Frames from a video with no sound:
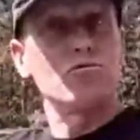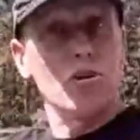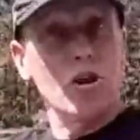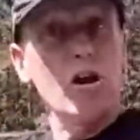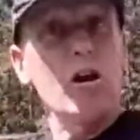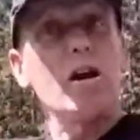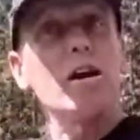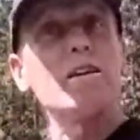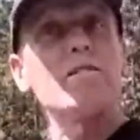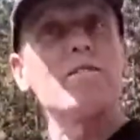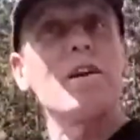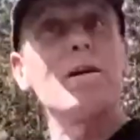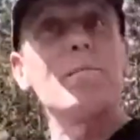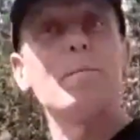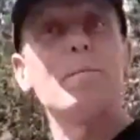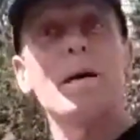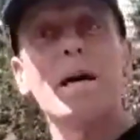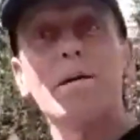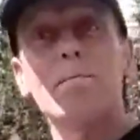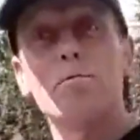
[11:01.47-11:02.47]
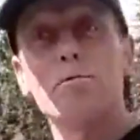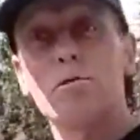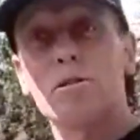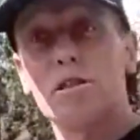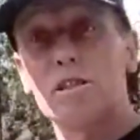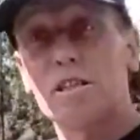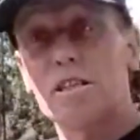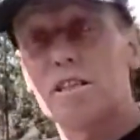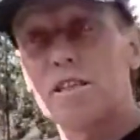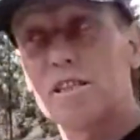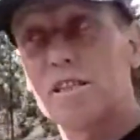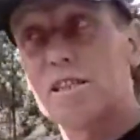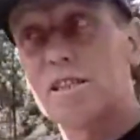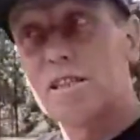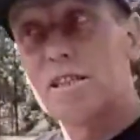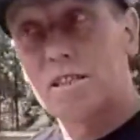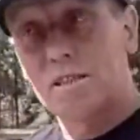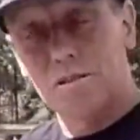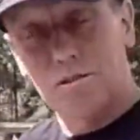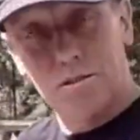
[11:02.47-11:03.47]
drive and be able to
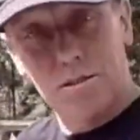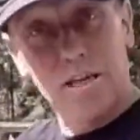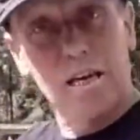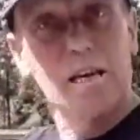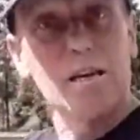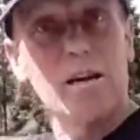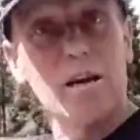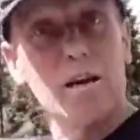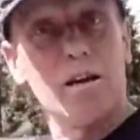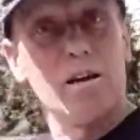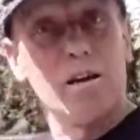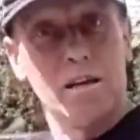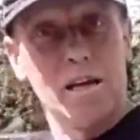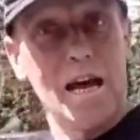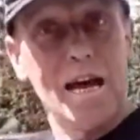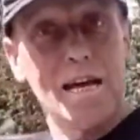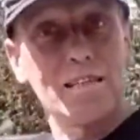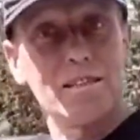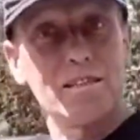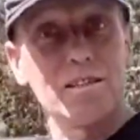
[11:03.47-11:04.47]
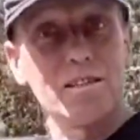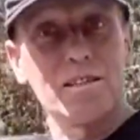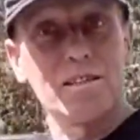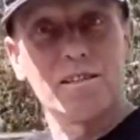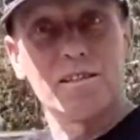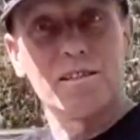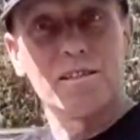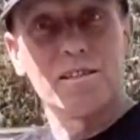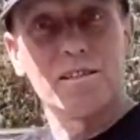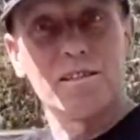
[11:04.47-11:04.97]
take hazards and